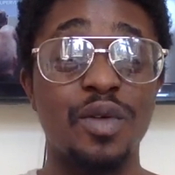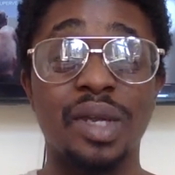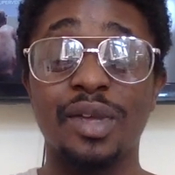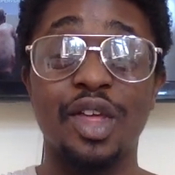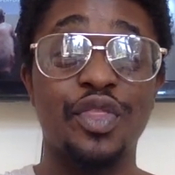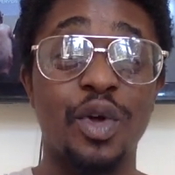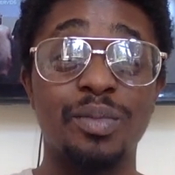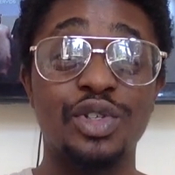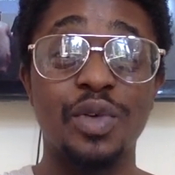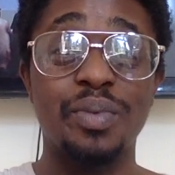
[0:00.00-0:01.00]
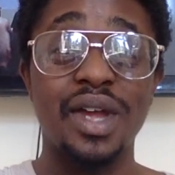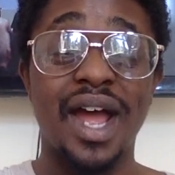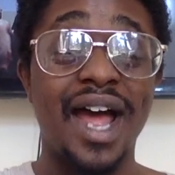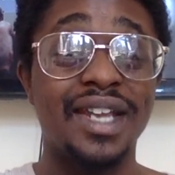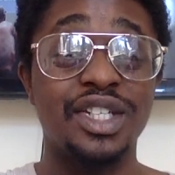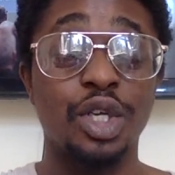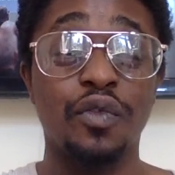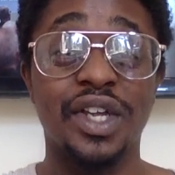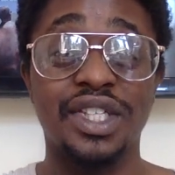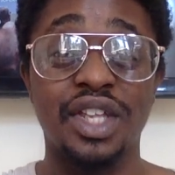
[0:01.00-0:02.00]
give me a thumbs up and don't
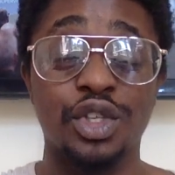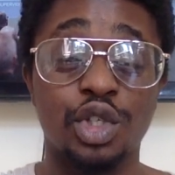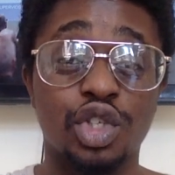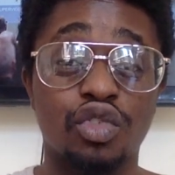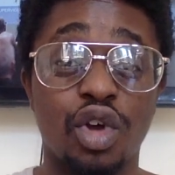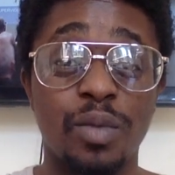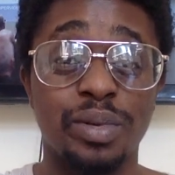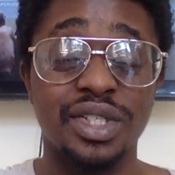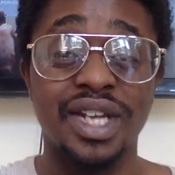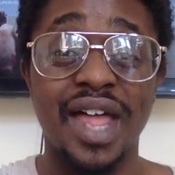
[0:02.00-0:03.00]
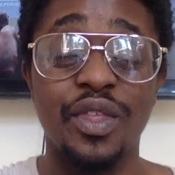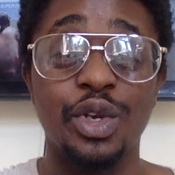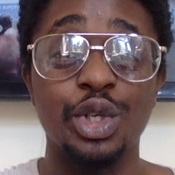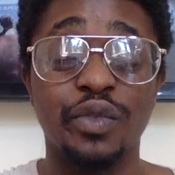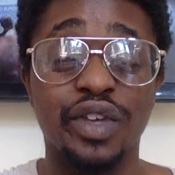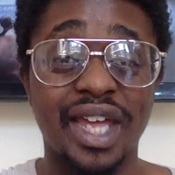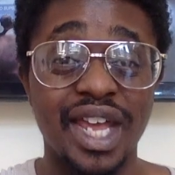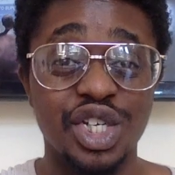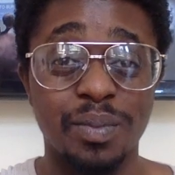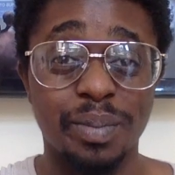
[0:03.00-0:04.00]
forget to hit the subscribe button and the
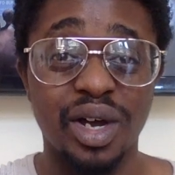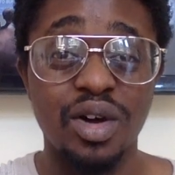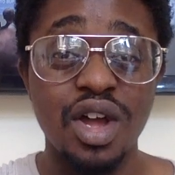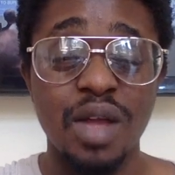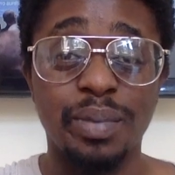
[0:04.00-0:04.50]
notification bell